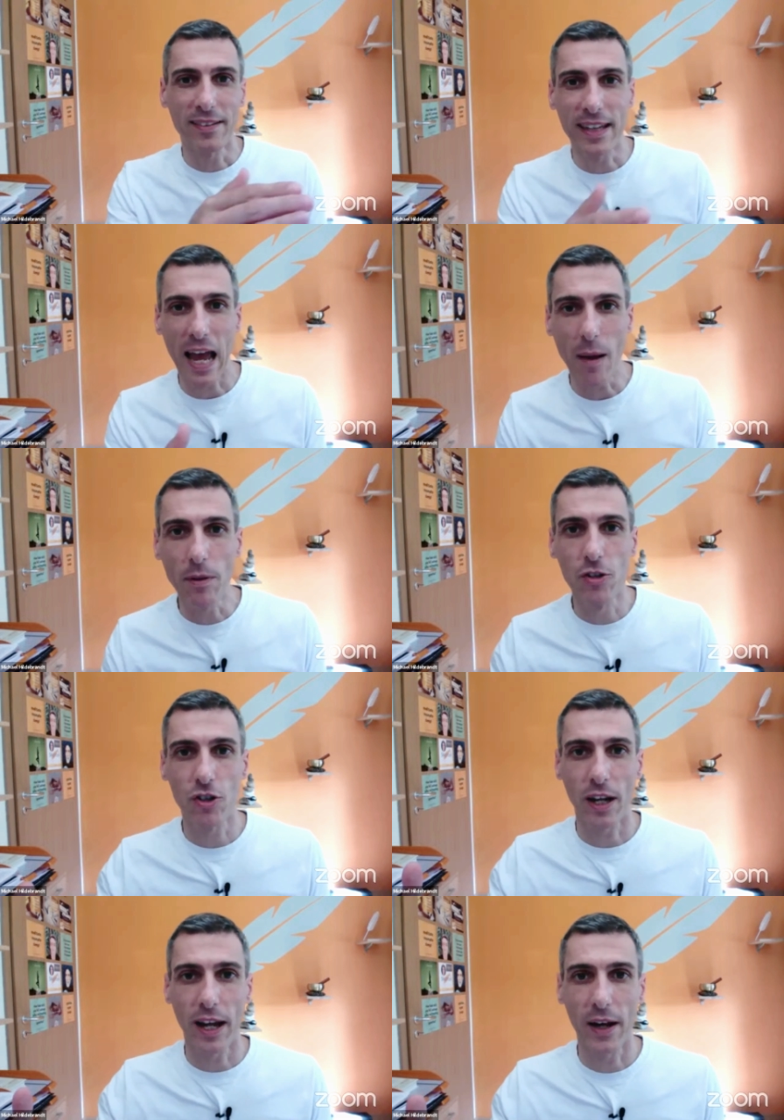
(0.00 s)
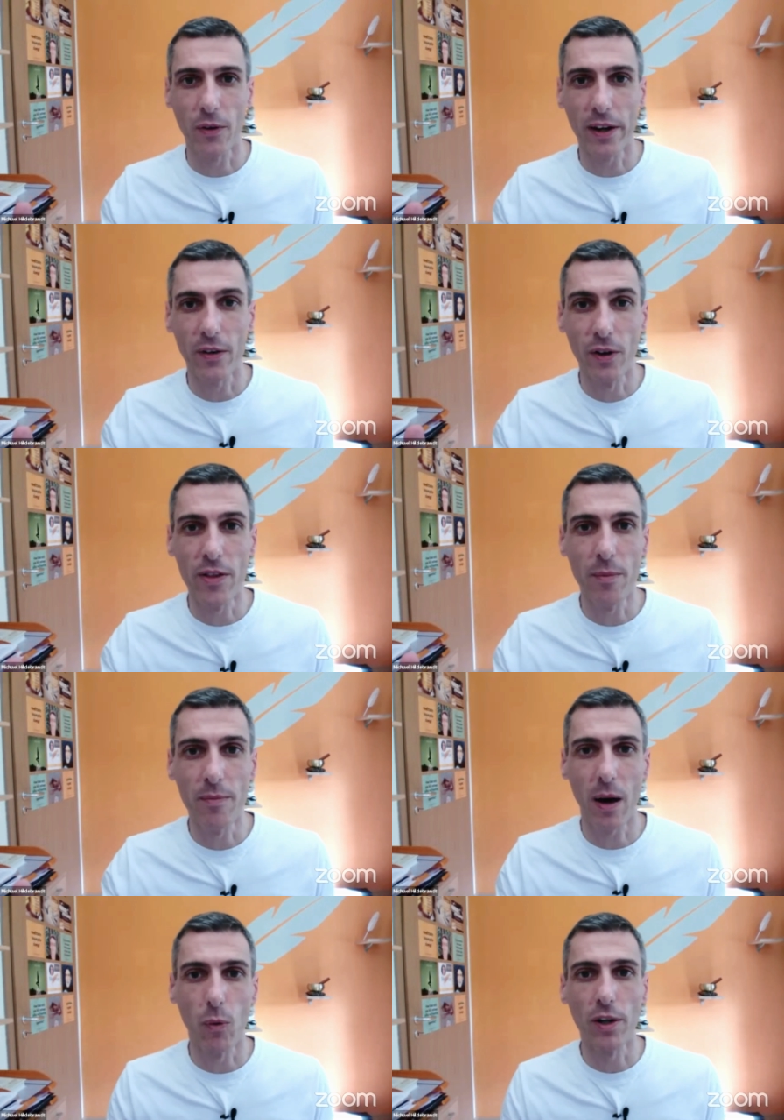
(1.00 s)
establish a
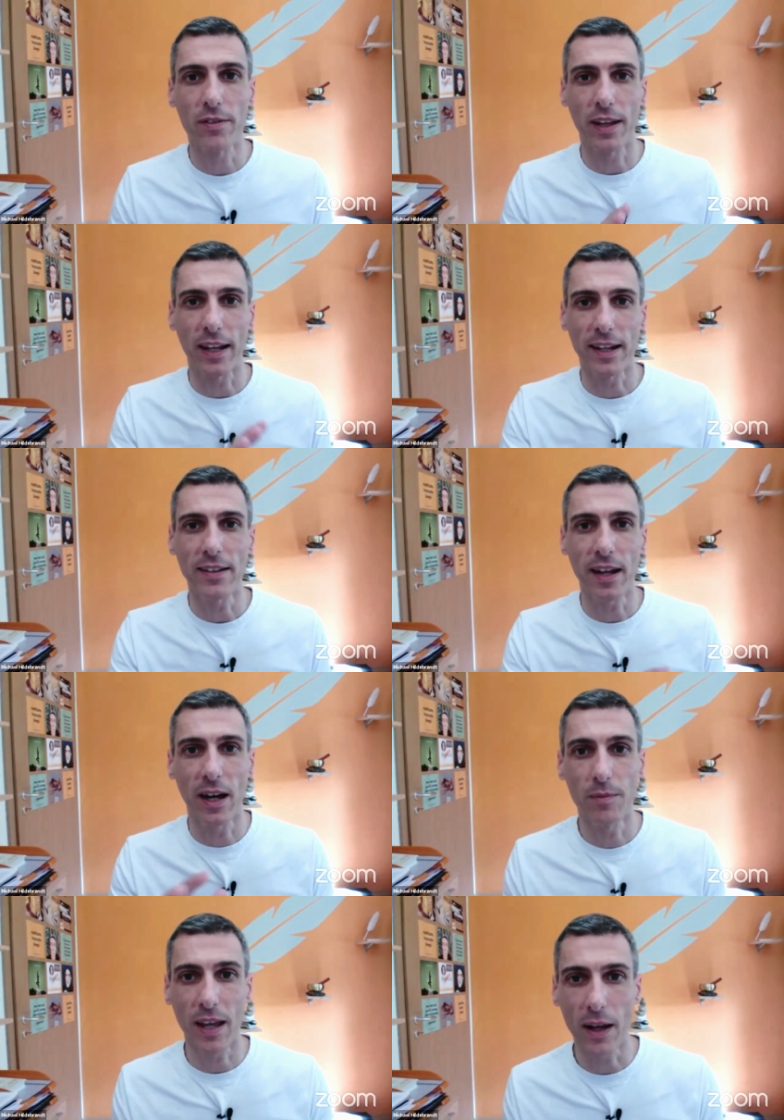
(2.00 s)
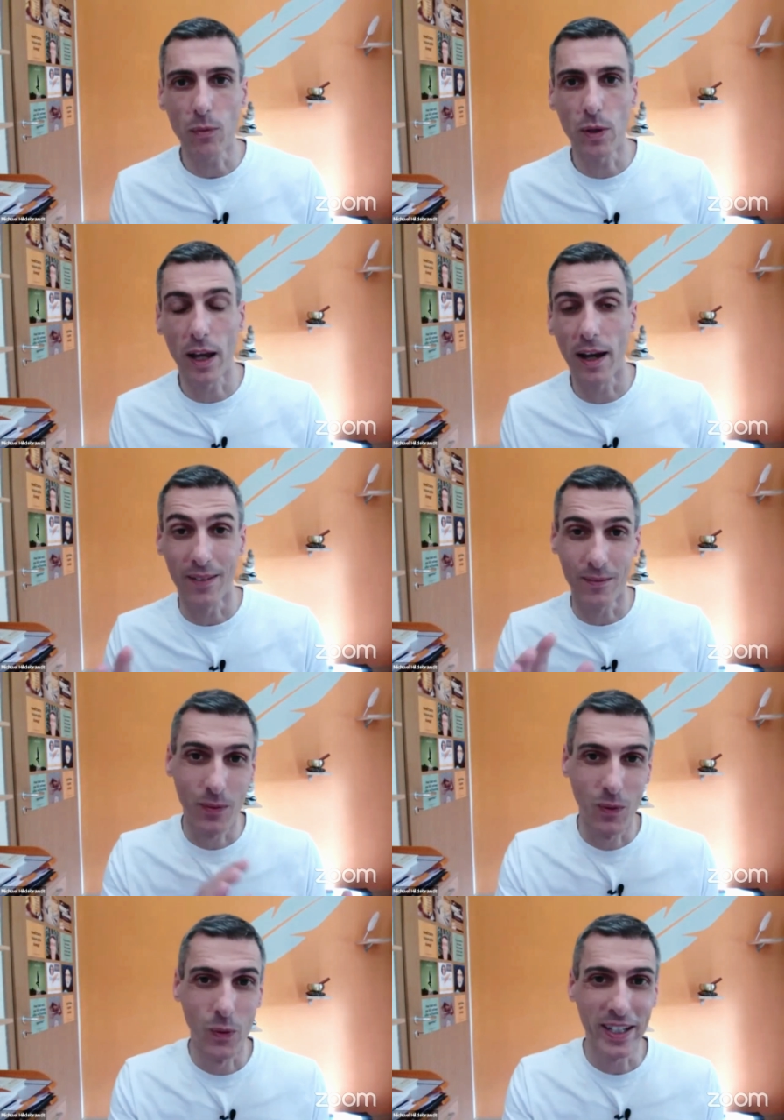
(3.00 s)
rhythm that works at daytimes and
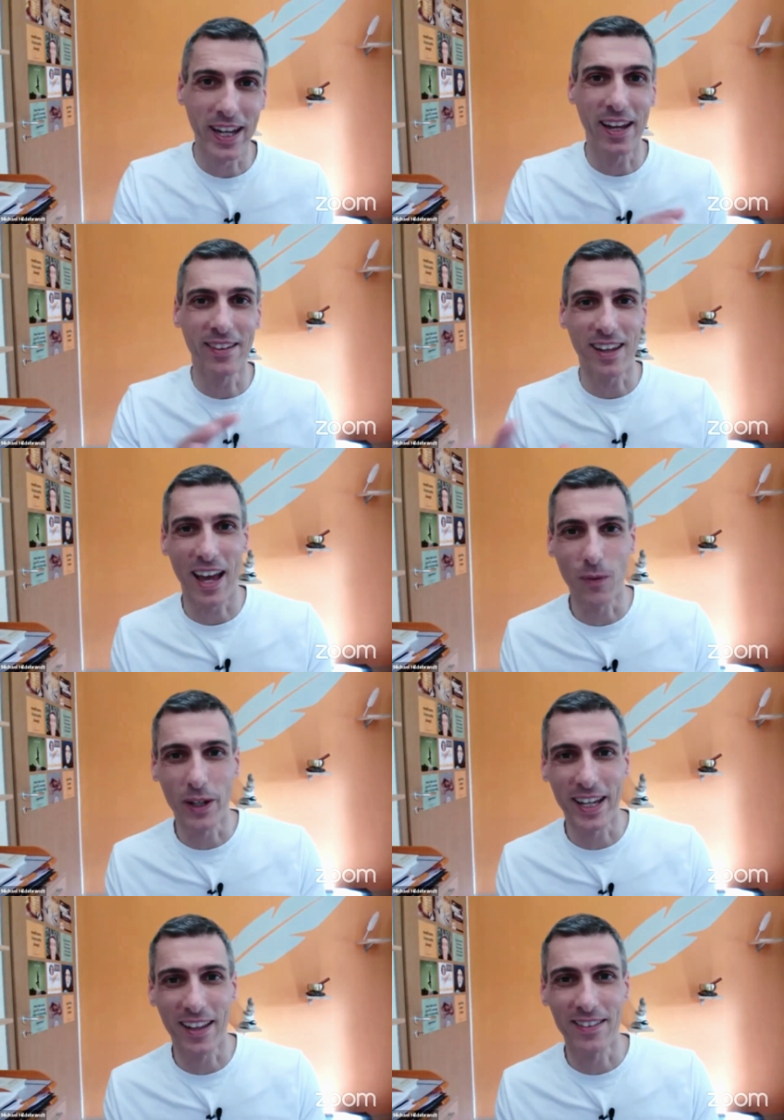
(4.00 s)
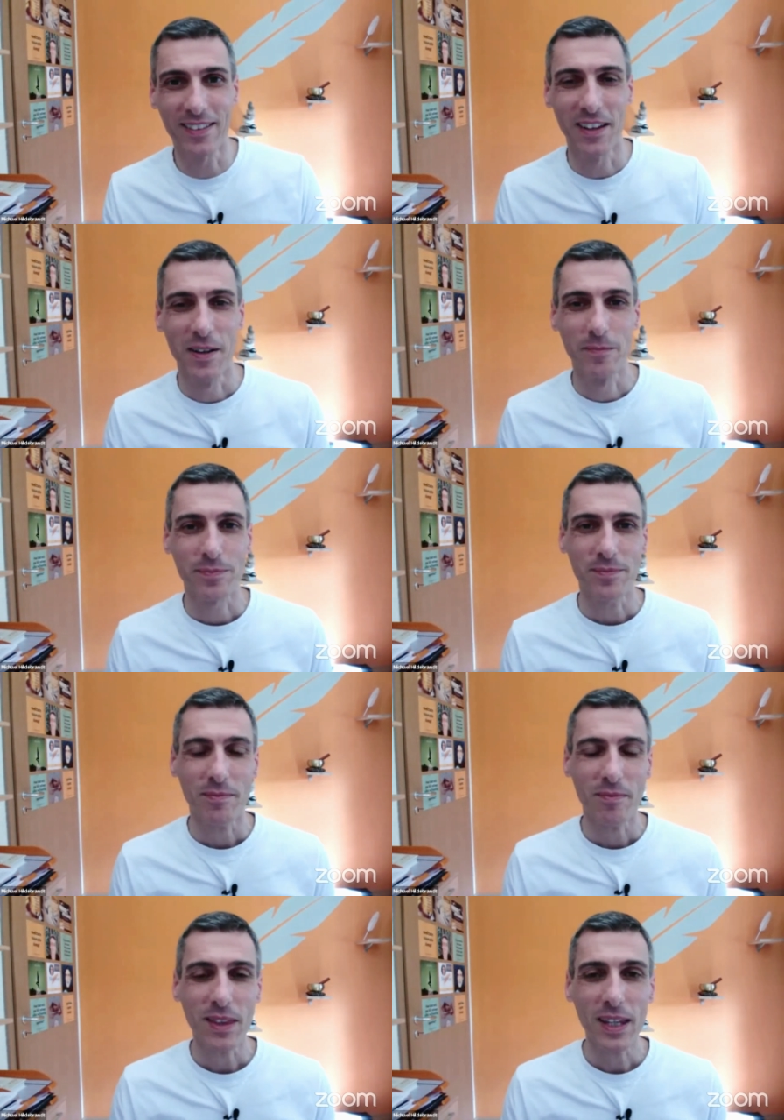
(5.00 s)
weekdays and weekends,
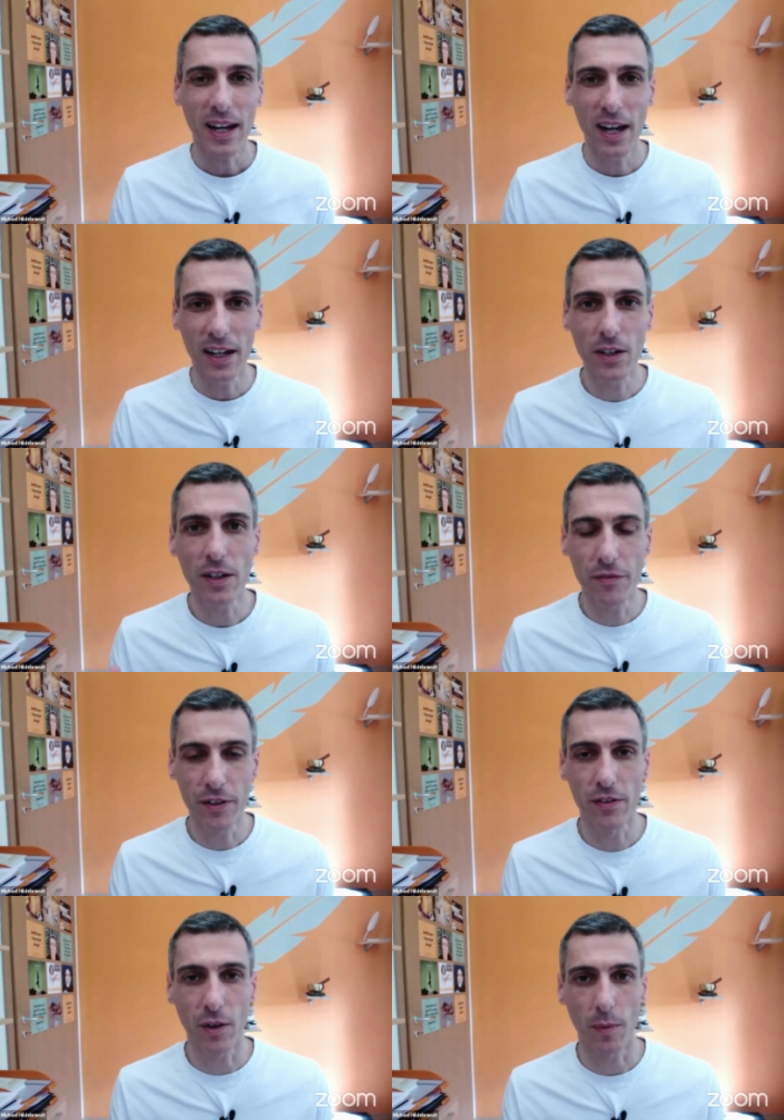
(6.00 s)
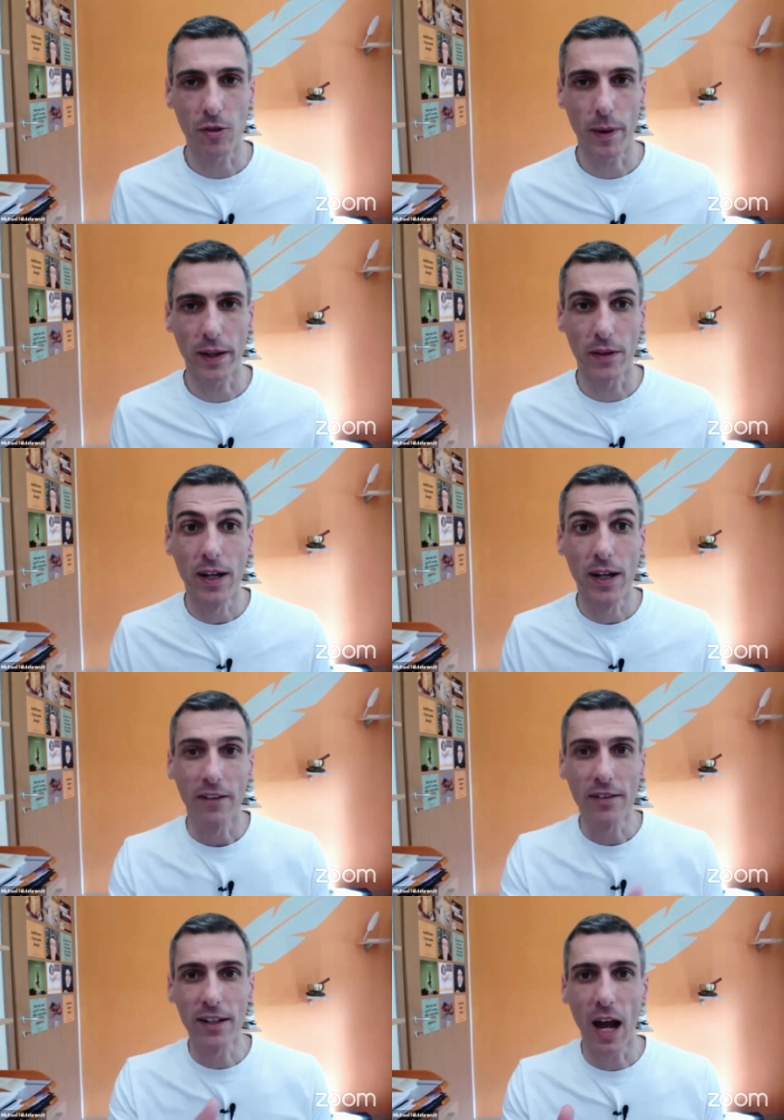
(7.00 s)
you're going to feel so much better.
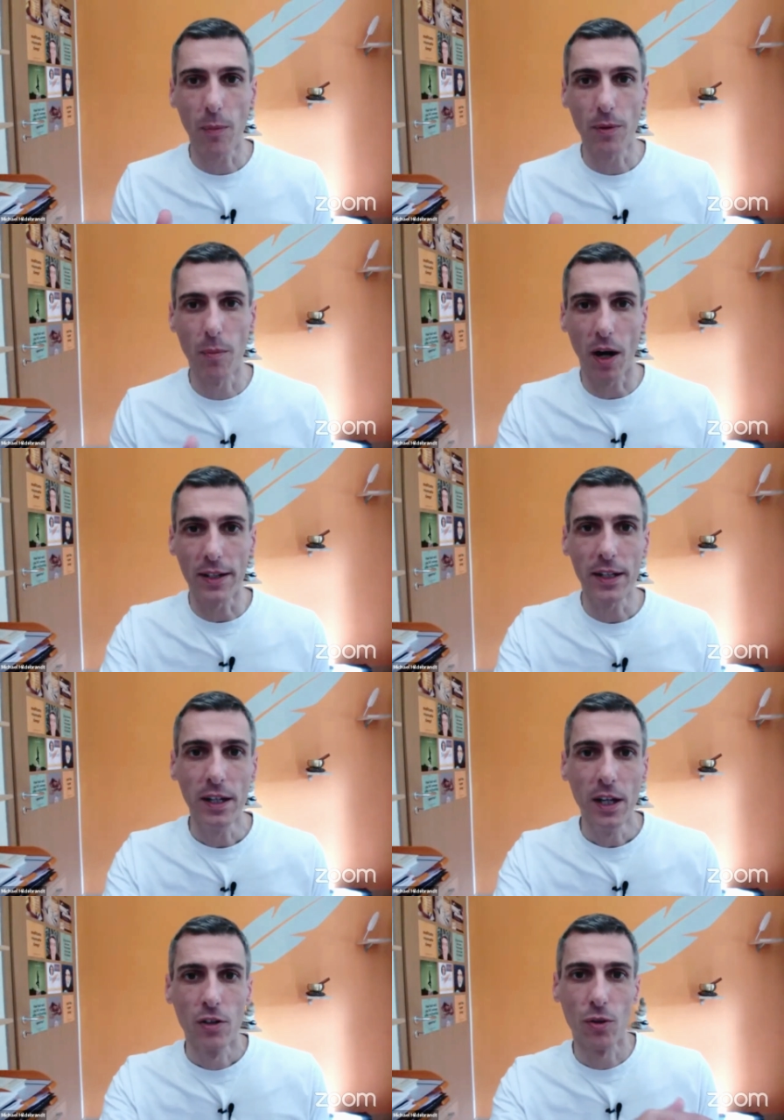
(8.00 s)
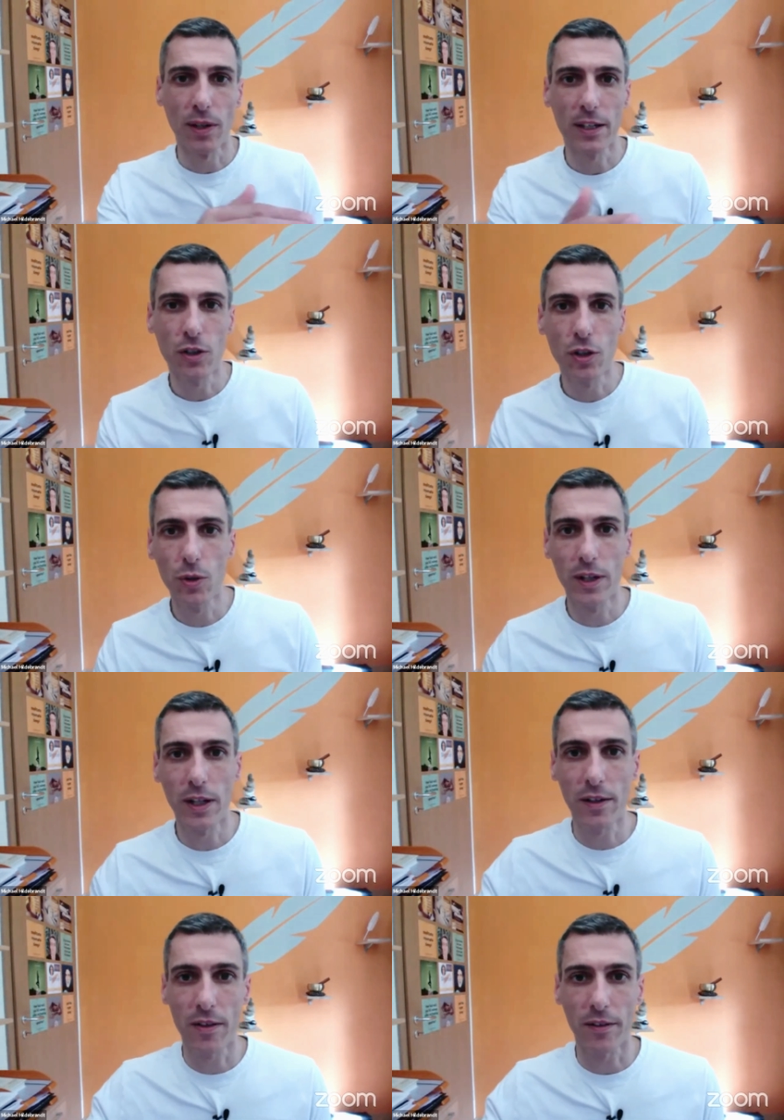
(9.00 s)
And it's going to help your body to really tune
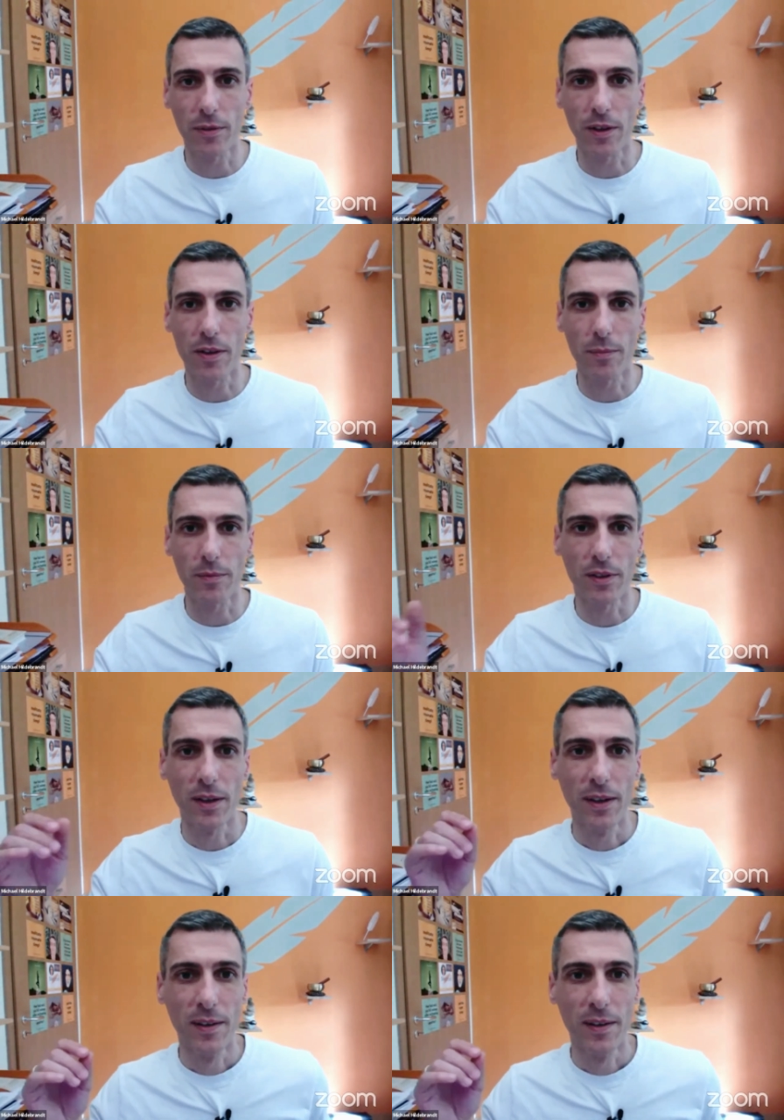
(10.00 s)
into these rhythms.